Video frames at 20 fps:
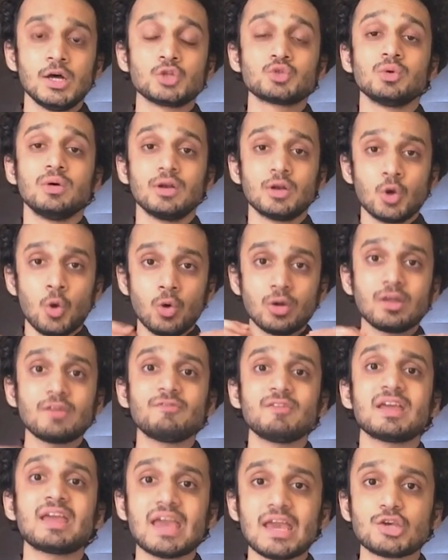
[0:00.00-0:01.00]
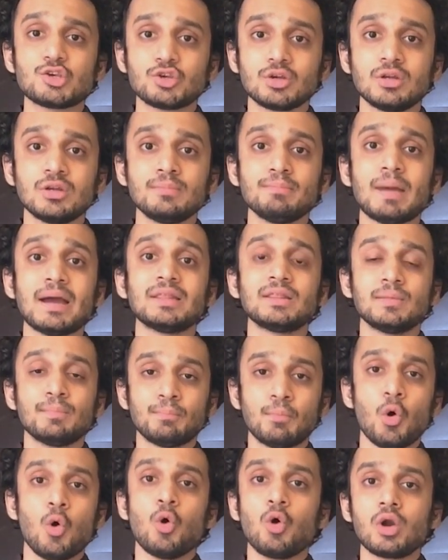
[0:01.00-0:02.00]
So, notification by the
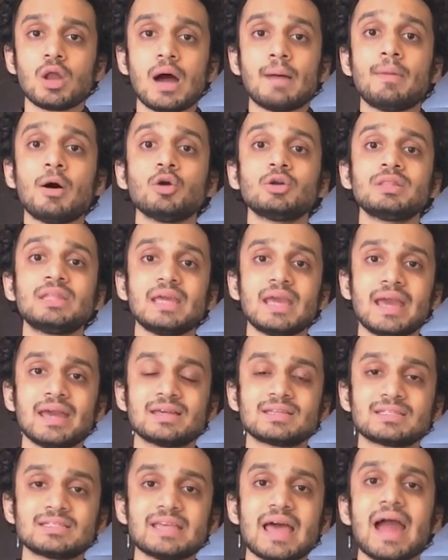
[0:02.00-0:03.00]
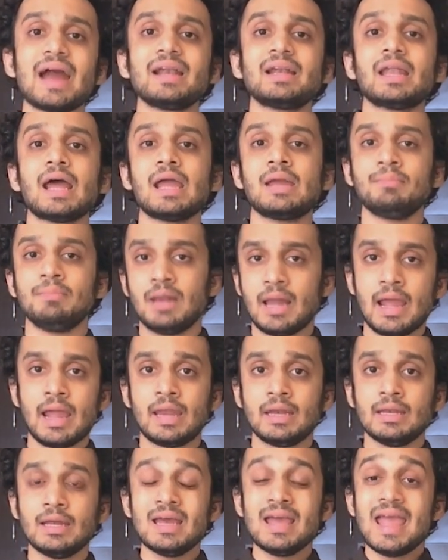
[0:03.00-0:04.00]
board about the exact
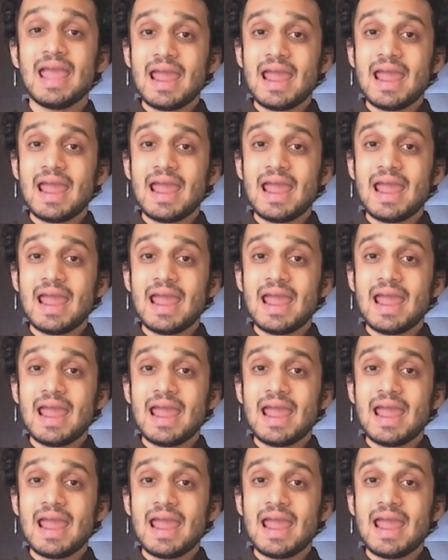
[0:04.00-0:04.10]
timeline,